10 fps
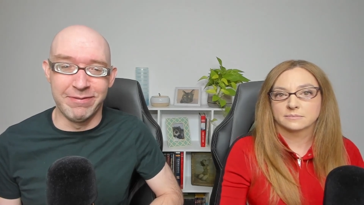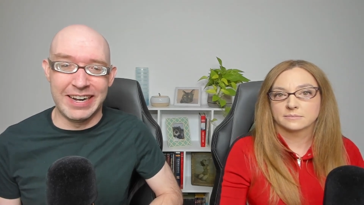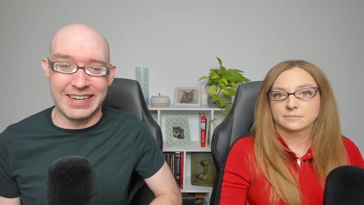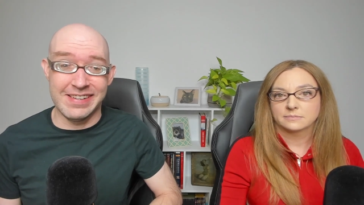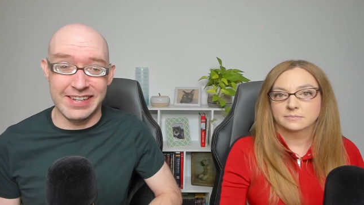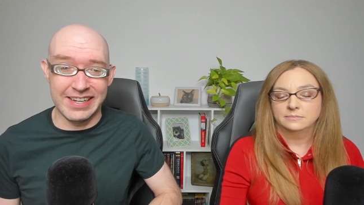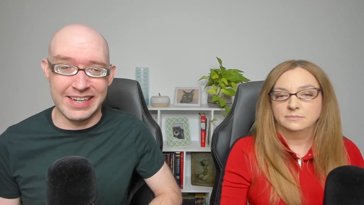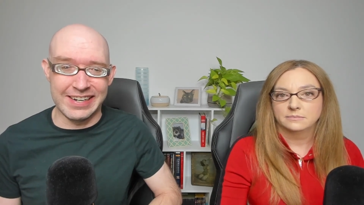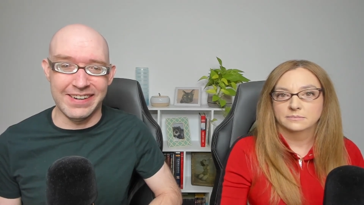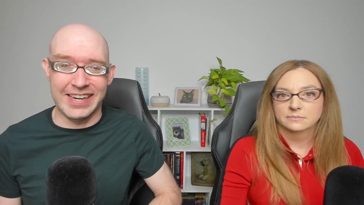Speaker 1: my
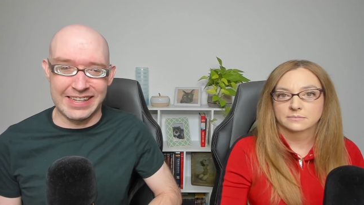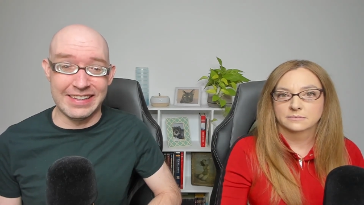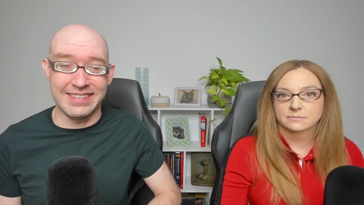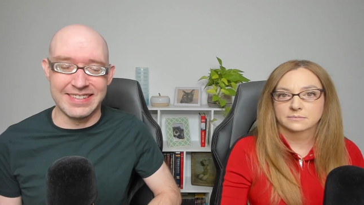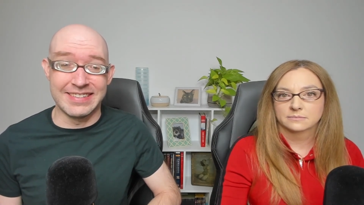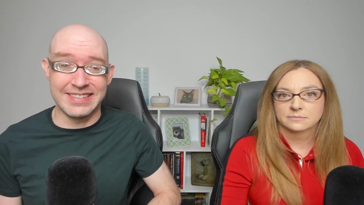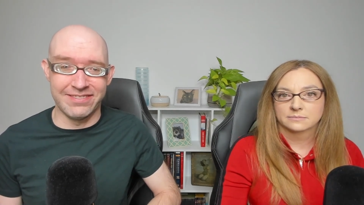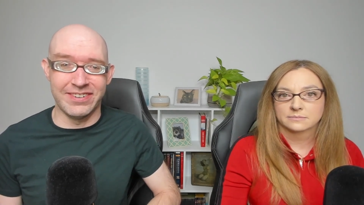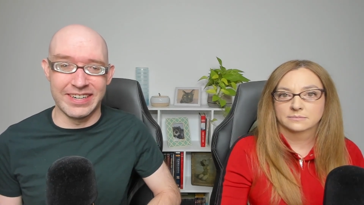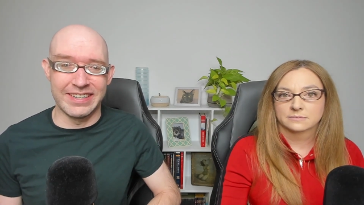son. Like, this is
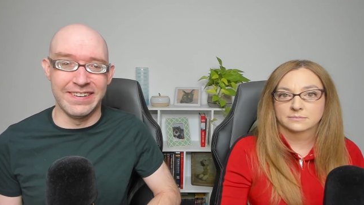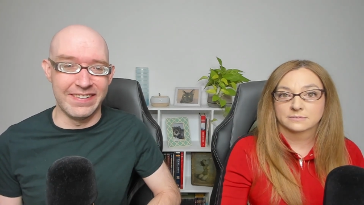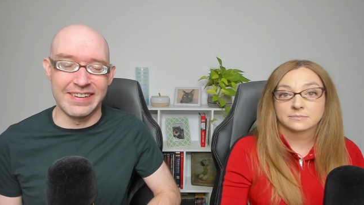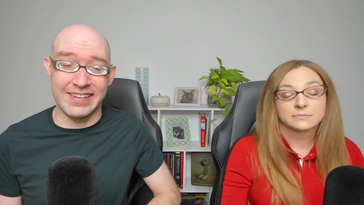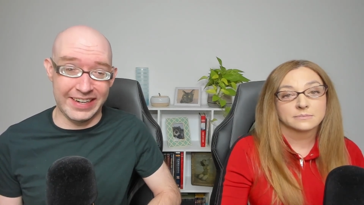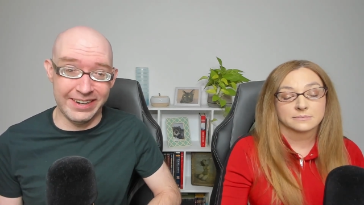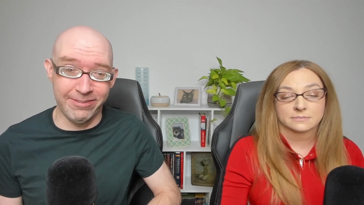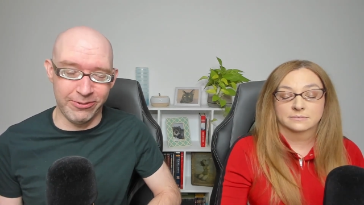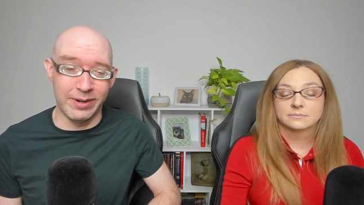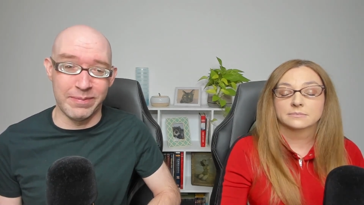someone who is here
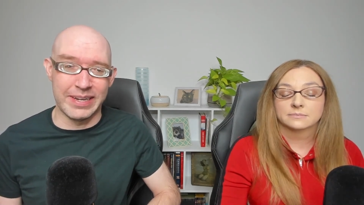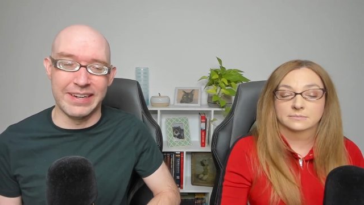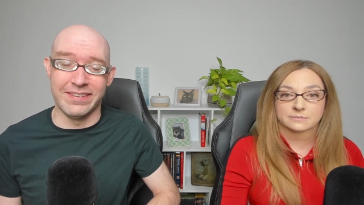for me and